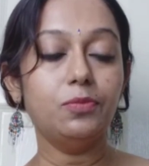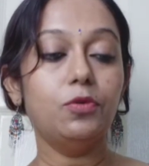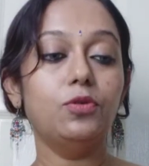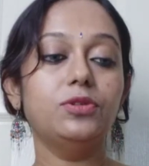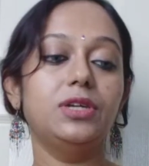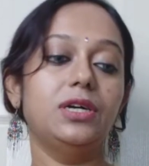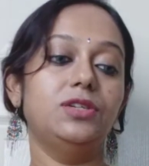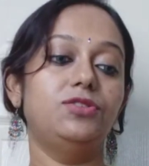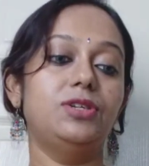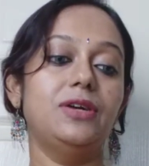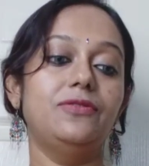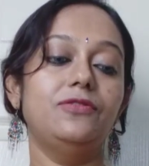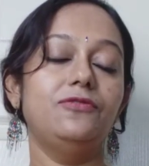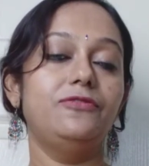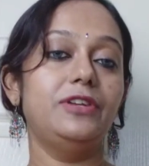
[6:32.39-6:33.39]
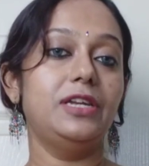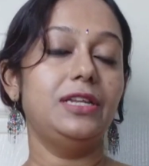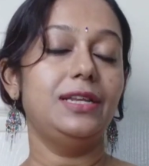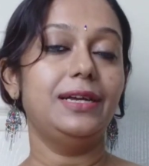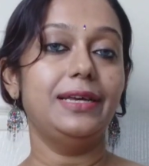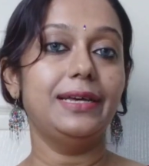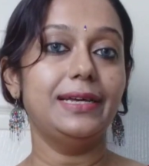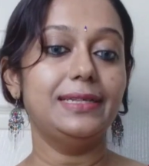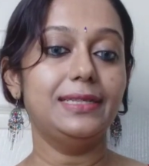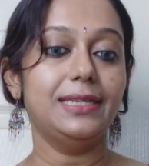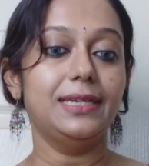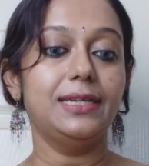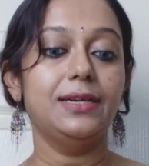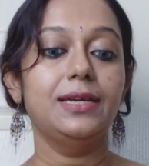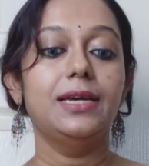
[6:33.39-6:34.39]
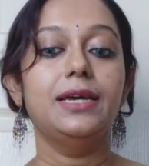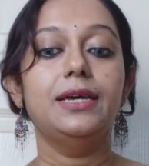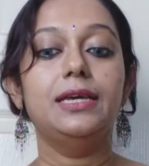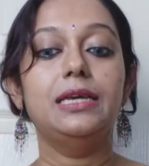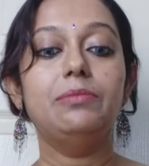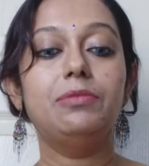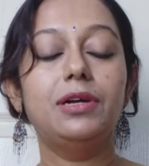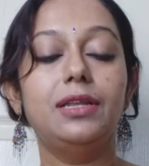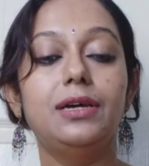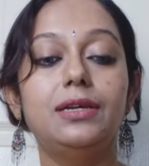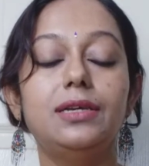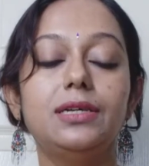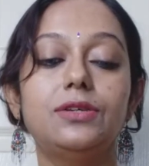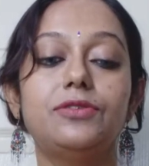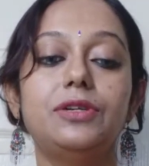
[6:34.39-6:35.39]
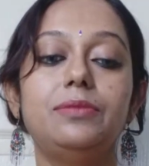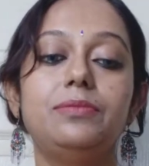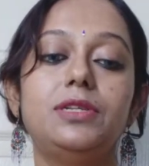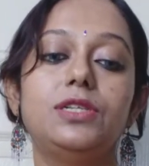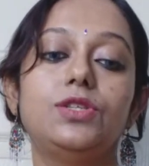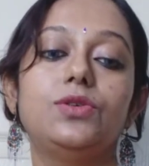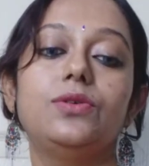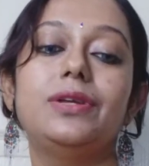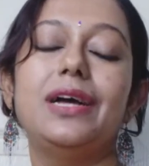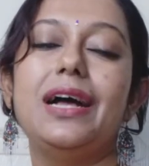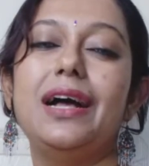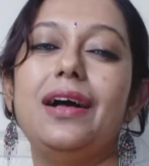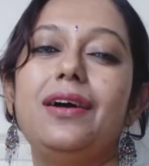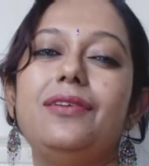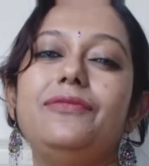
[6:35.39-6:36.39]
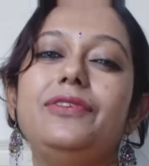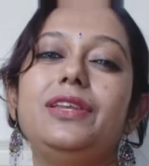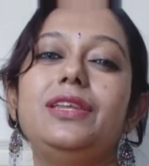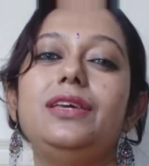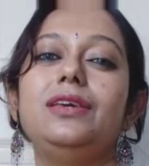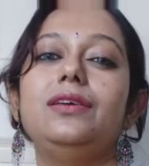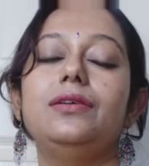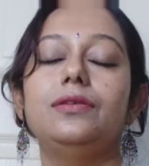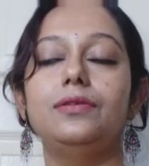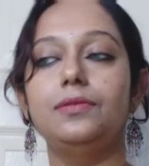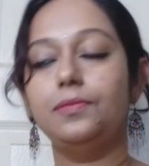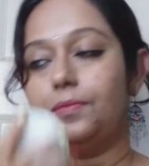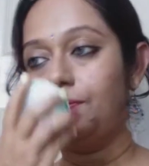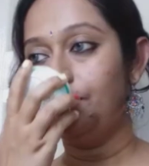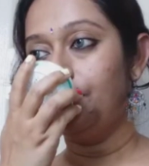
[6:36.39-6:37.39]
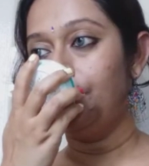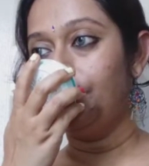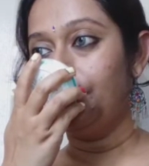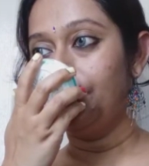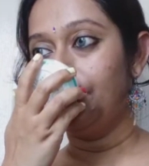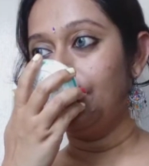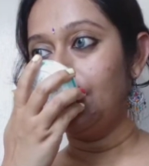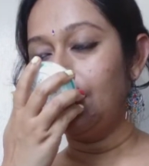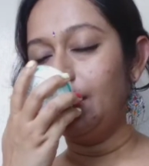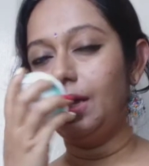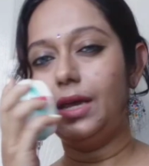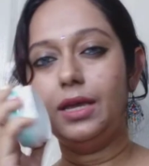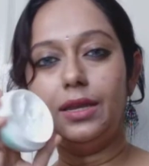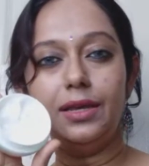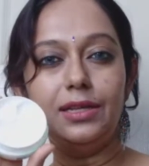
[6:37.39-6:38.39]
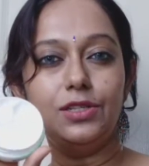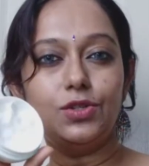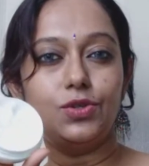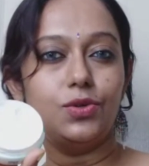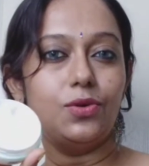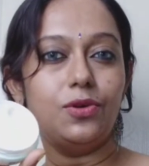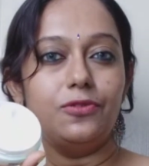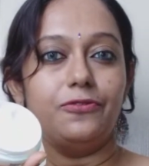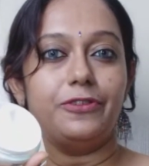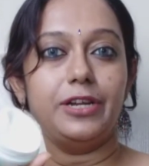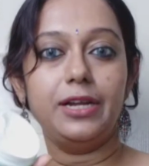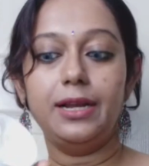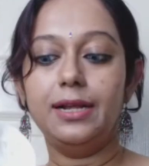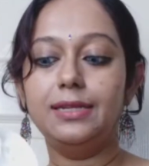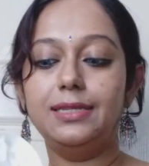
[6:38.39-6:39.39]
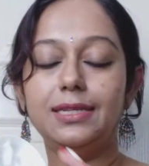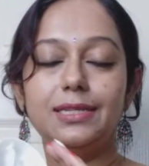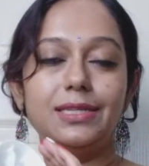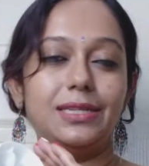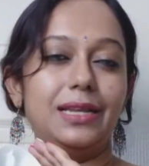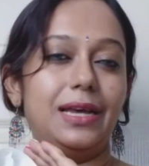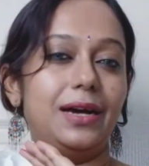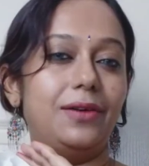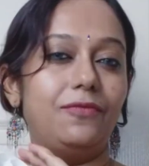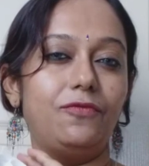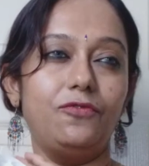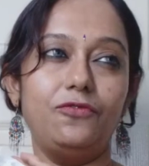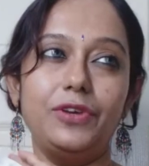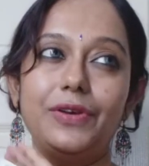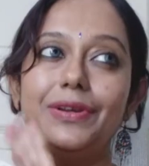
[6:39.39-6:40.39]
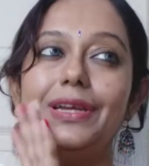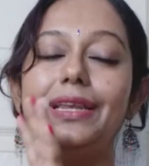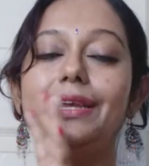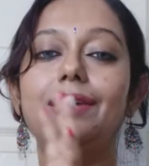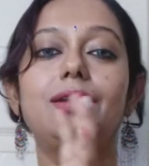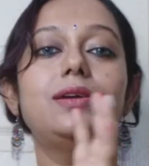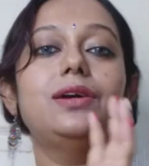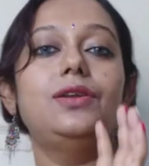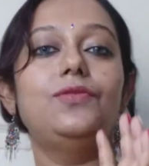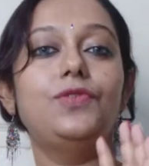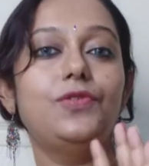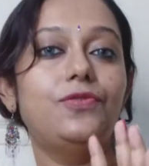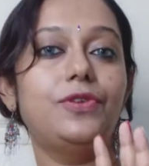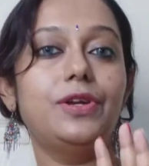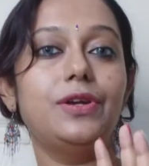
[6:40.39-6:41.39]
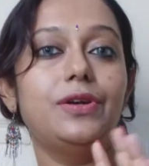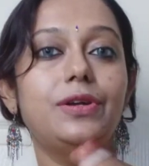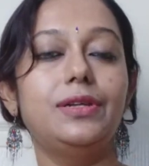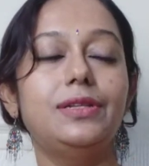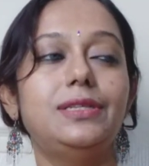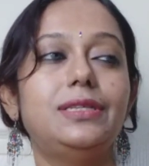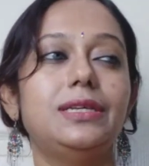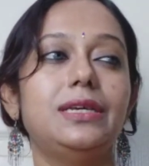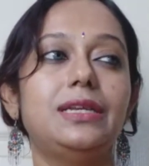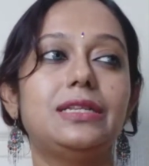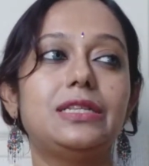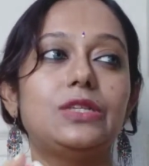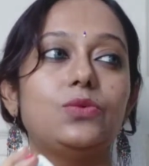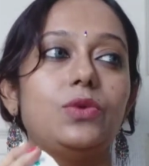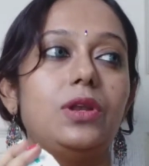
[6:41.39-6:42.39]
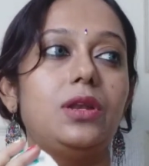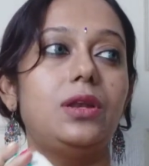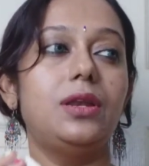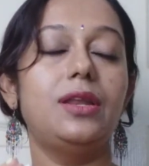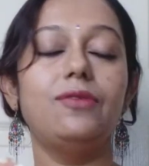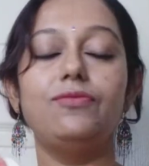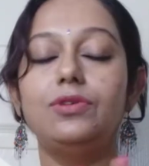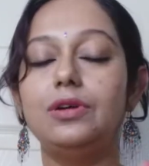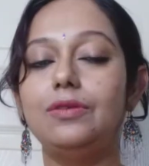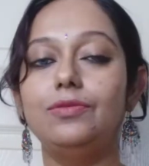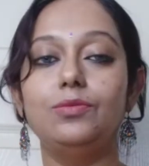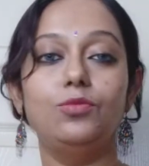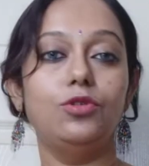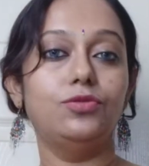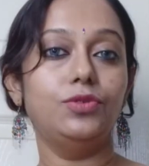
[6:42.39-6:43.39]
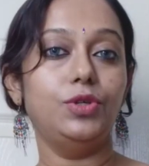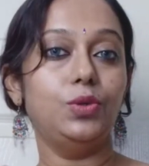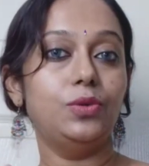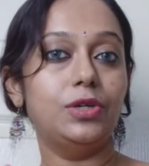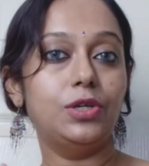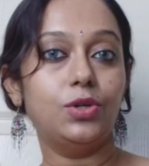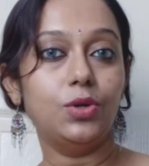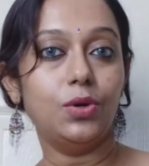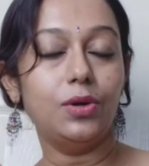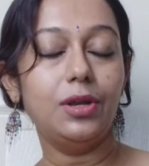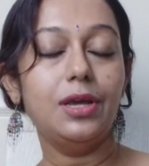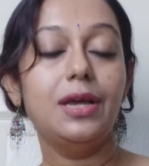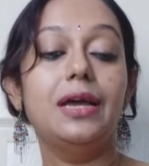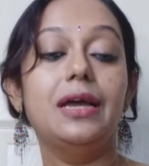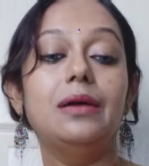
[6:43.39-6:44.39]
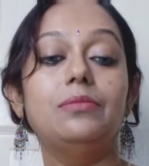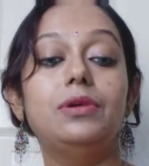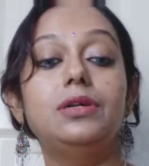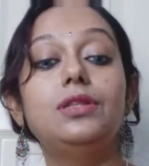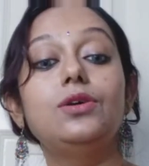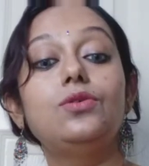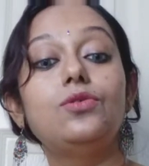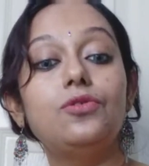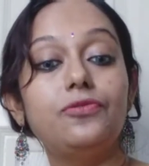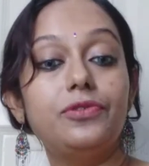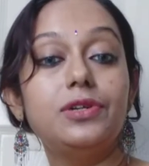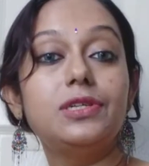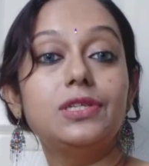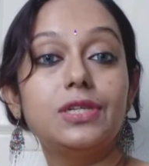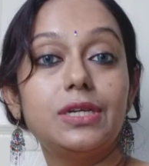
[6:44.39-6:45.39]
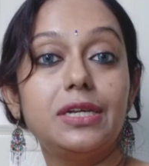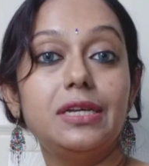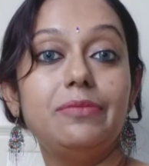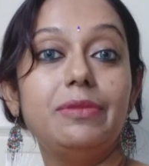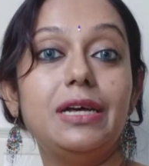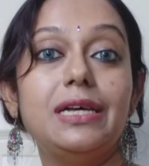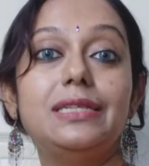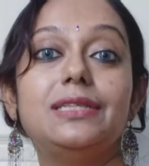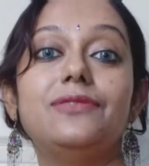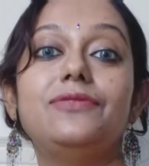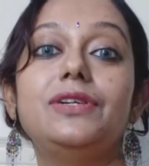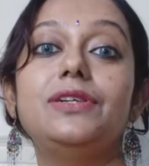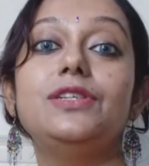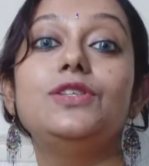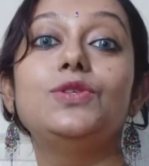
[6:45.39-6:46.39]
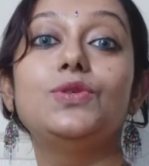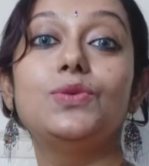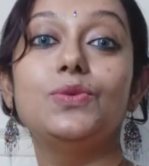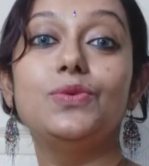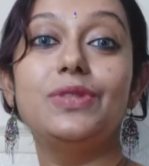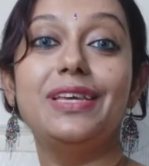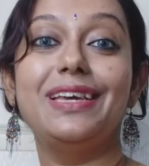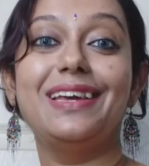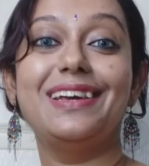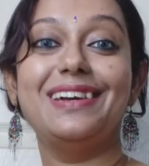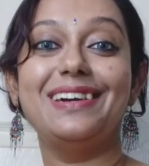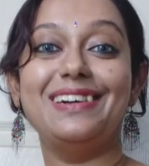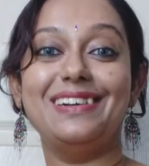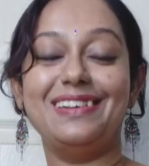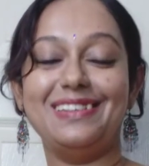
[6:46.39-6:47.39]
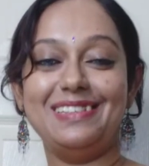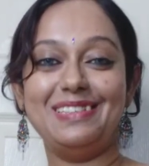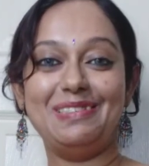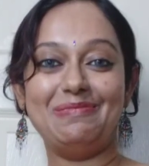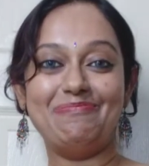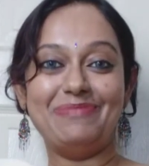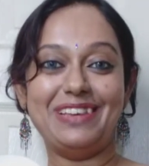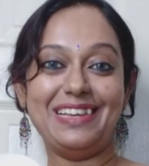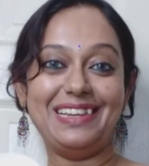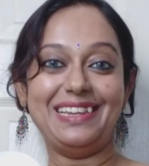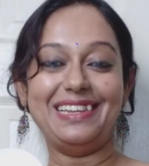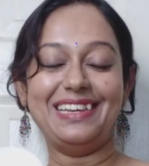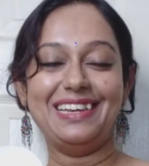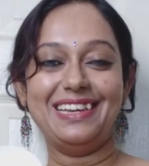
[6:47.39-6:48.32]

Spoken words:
Both are travel friendly. Like I said, Himalaya cream does not have any strong fragrance. It's a very light kind of a fragrance. It will never ever bother you at all. But the Grofers cream has a very soothing smell.